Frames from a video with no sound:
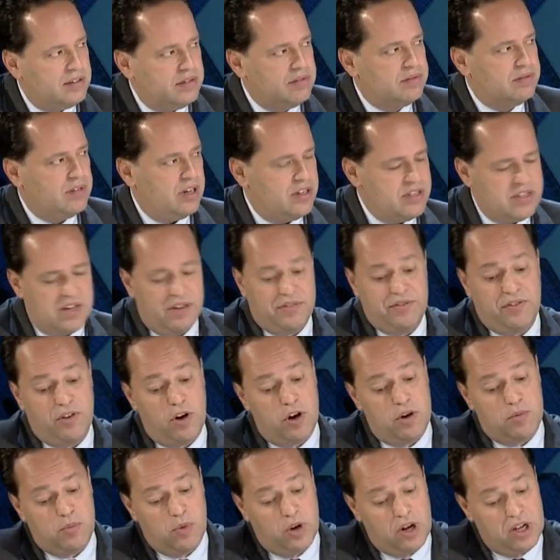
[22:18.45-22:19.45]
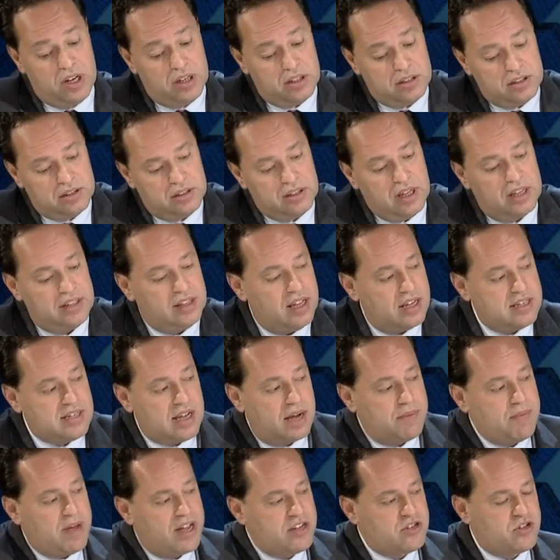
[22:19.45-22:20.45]
There is a formula, that, as
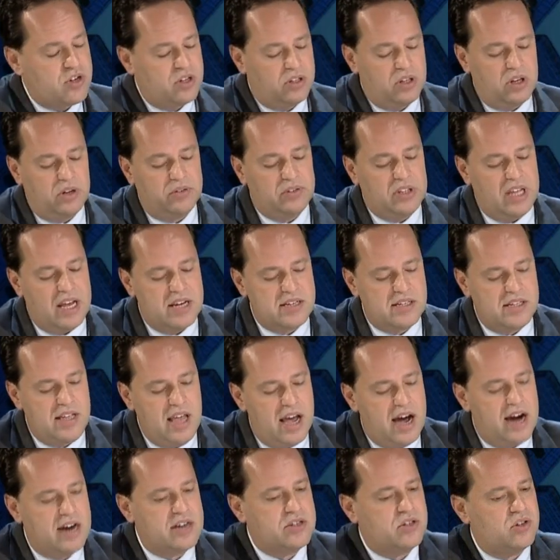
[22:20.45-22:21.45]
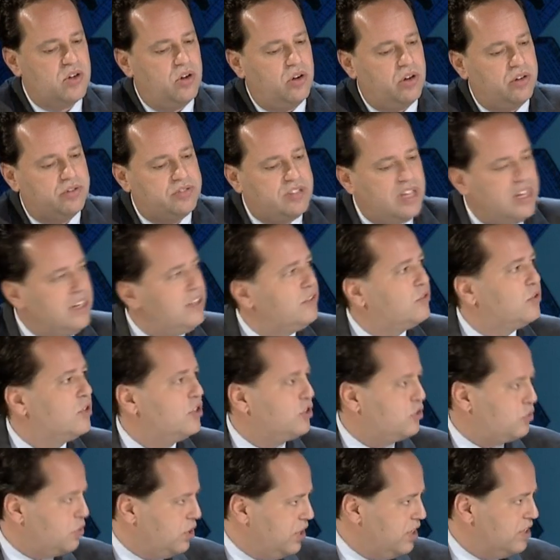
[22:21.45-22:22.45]
I mentioned, on the SDRs of the
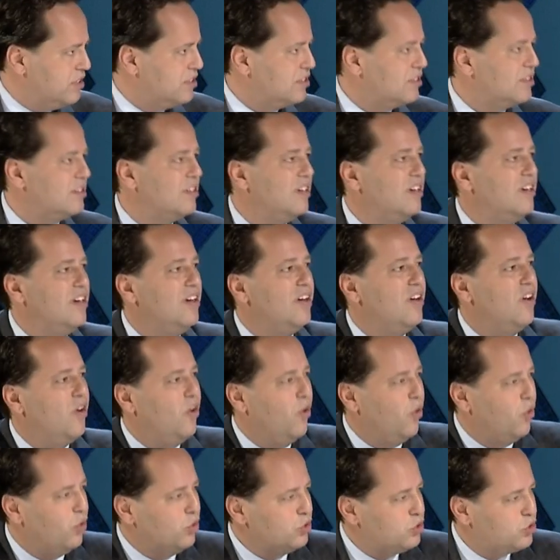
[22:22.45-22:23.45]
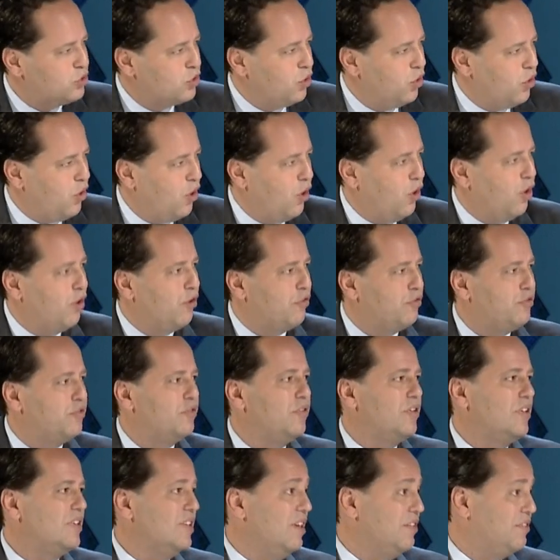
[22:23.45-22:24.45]
interest rates, also of
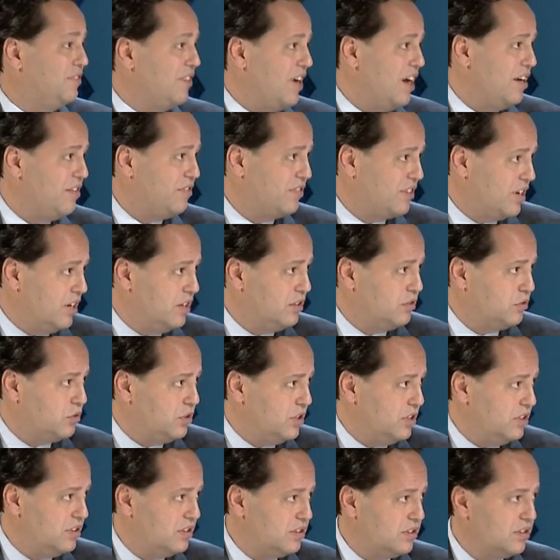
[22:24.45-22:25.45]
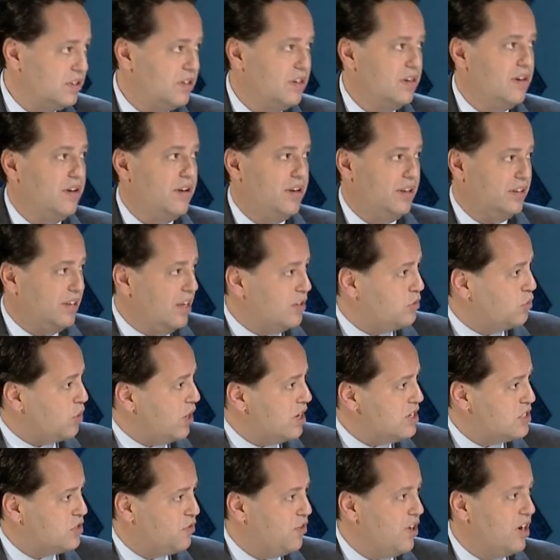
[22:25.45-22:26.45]
the 5 countries. And that's why
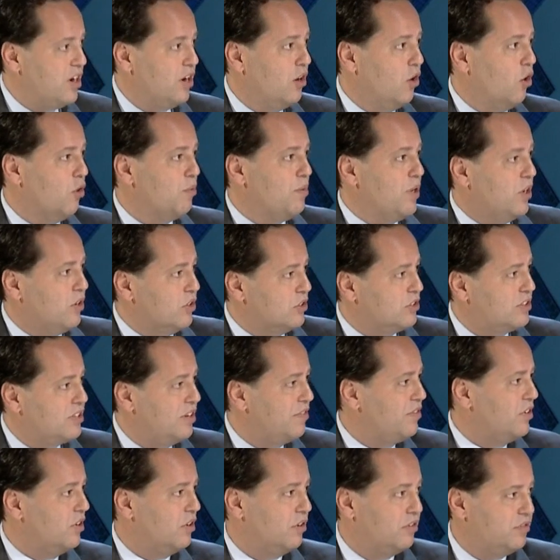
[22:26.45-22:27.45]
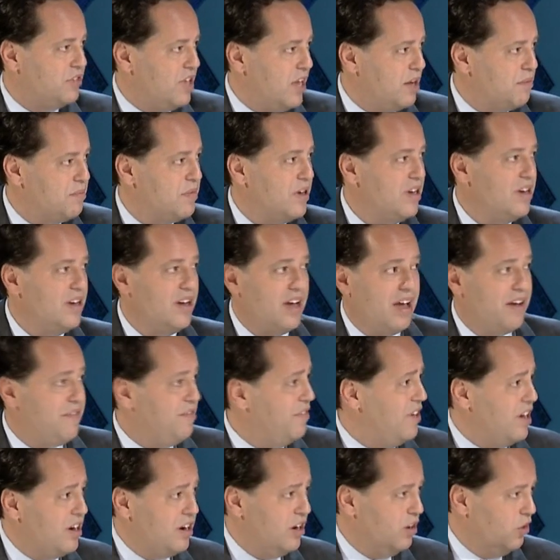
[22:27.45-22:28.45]
it's very low, because several of them have
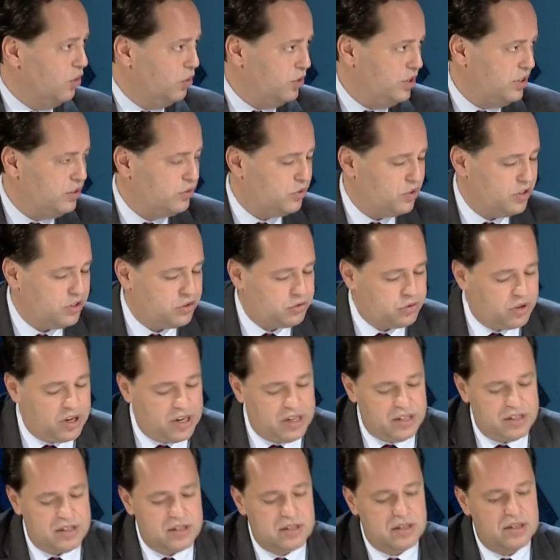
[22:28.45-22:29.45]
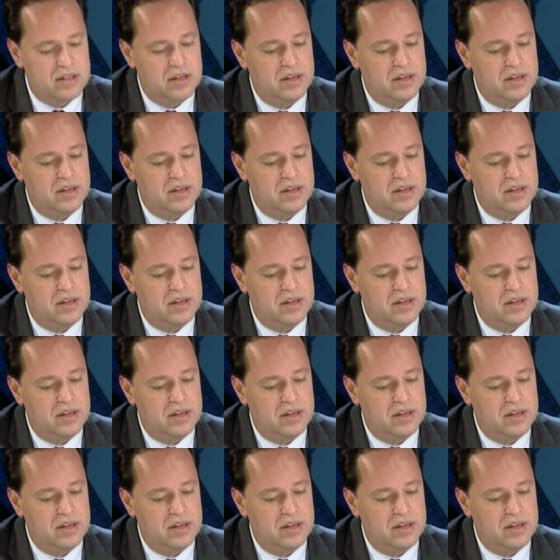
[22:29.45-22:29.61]
very low interest rates.